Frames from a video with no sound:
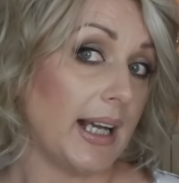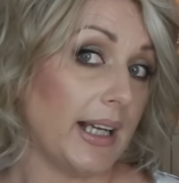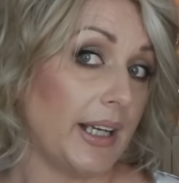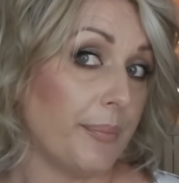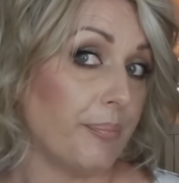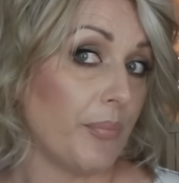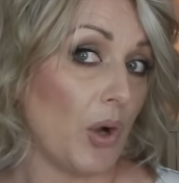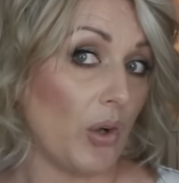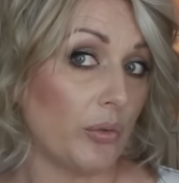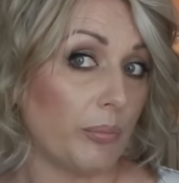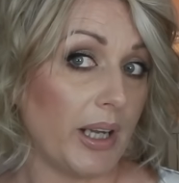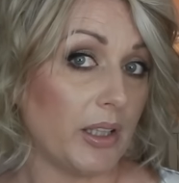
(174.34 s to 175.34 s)
um,
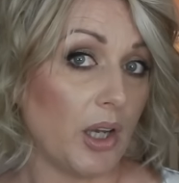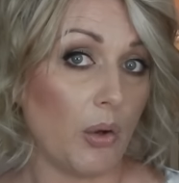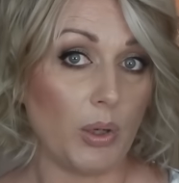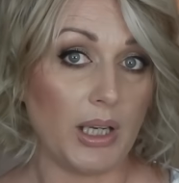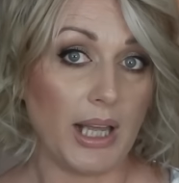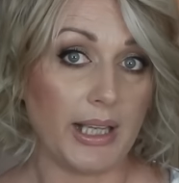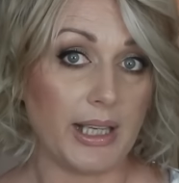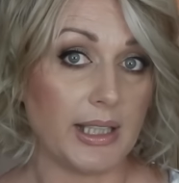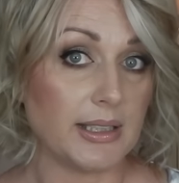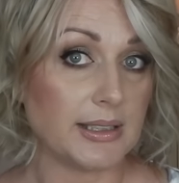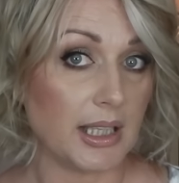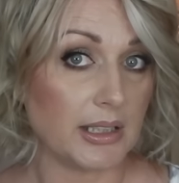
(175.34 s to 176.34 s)
on my lower
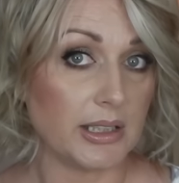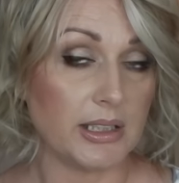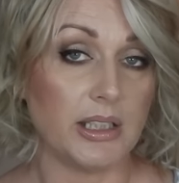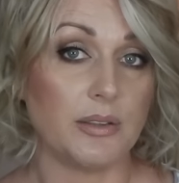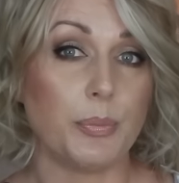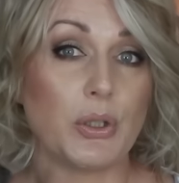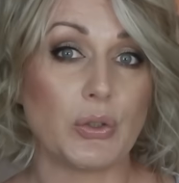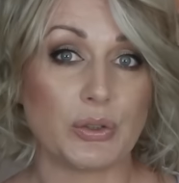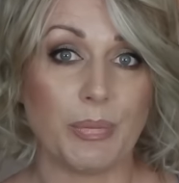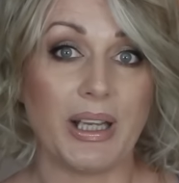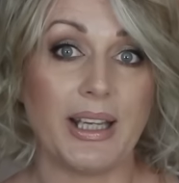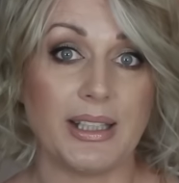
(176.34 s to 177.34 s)
layers underneath because
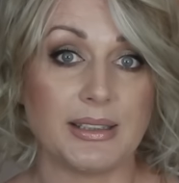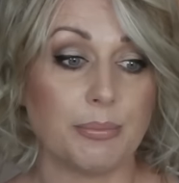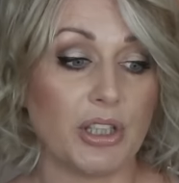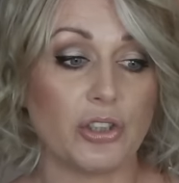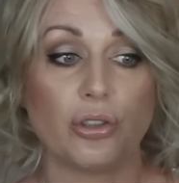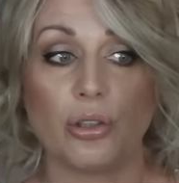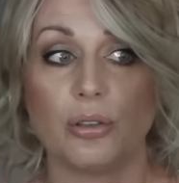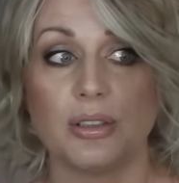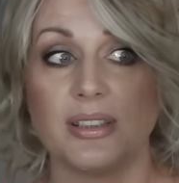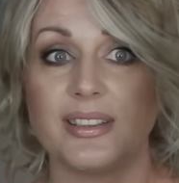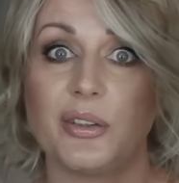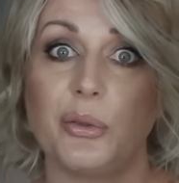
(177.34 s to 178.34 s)
my hair is much
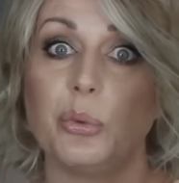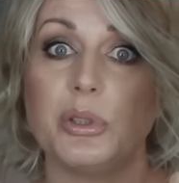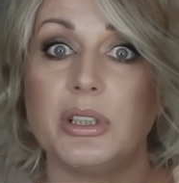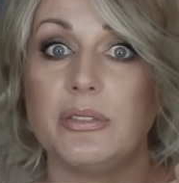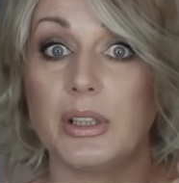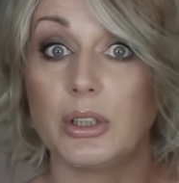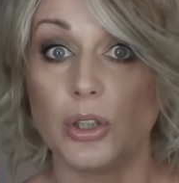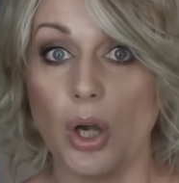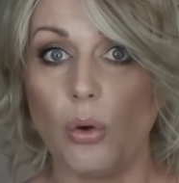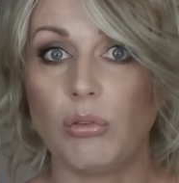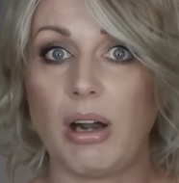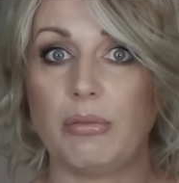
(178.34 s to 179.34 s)
shorter so it wouldn't even
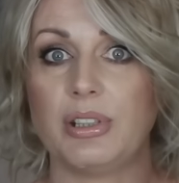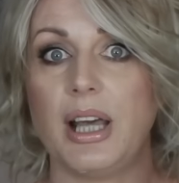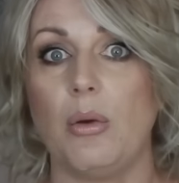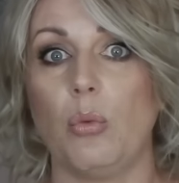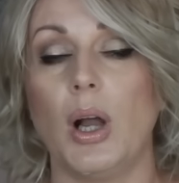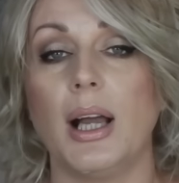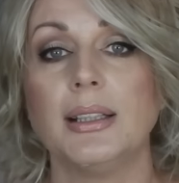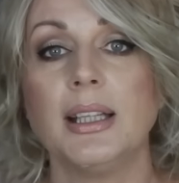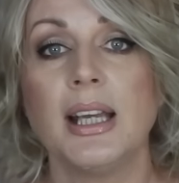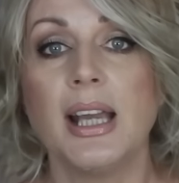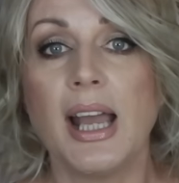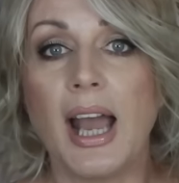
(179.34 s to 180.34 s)
go around that one
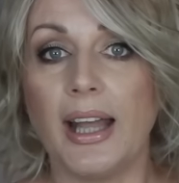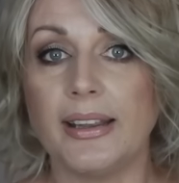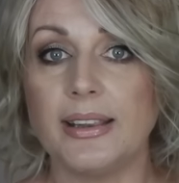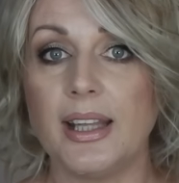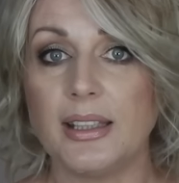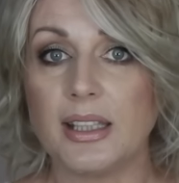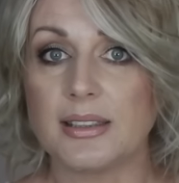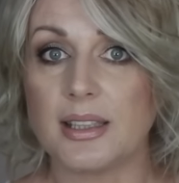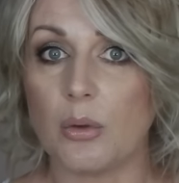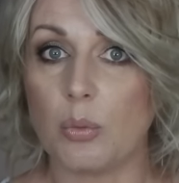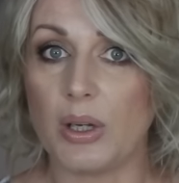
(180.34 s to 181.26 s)
and then as I